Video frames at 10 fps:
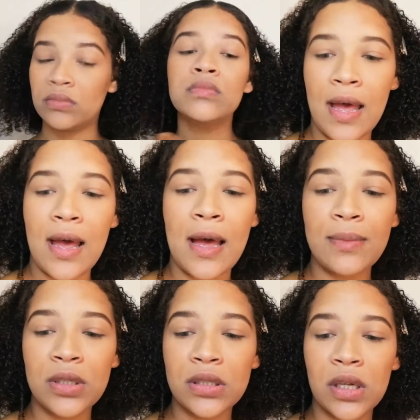I'm
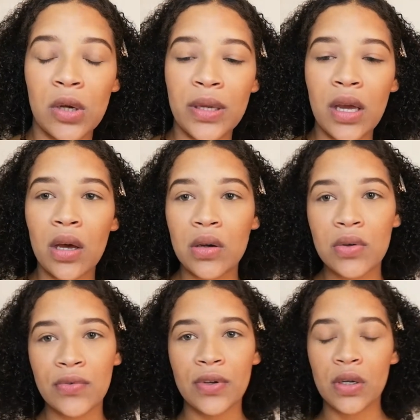just going
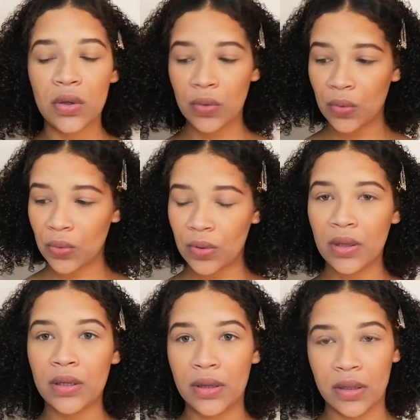over
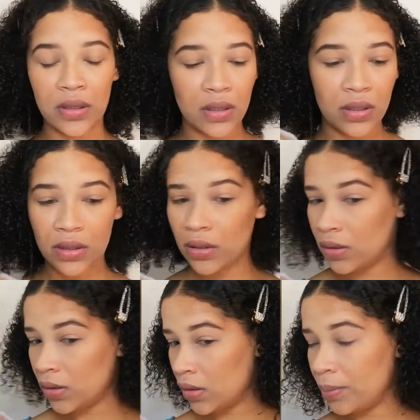all the
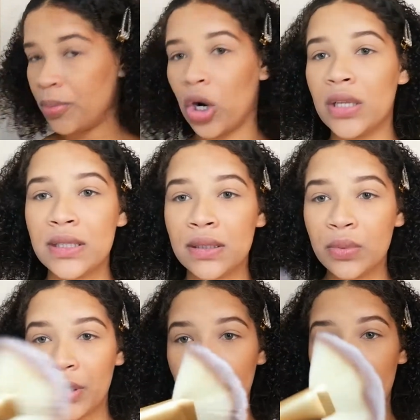bronzer
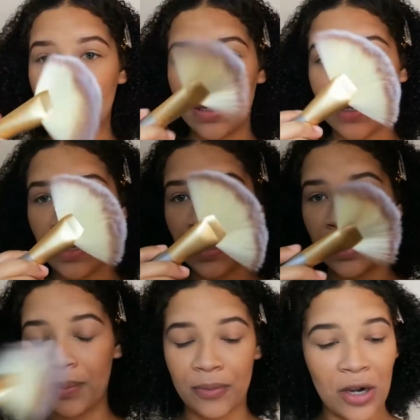with a
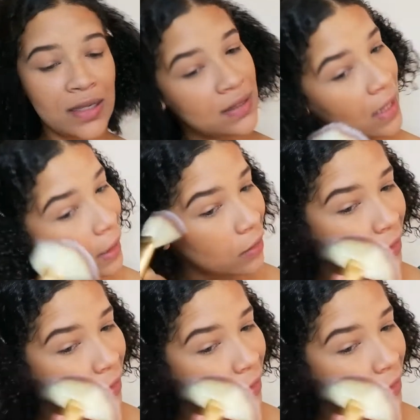brush like